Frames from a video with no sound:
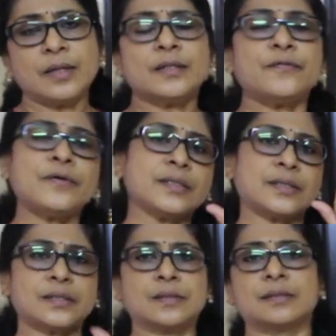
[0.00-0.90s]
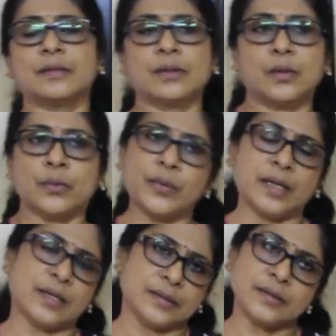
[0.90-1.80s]
The first
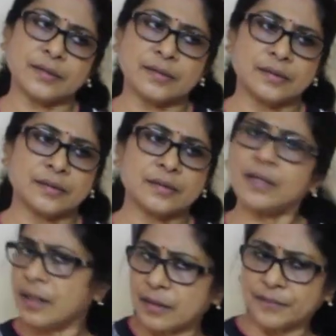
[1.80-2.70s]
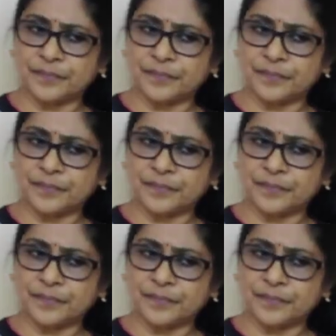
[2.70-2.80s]
way is think,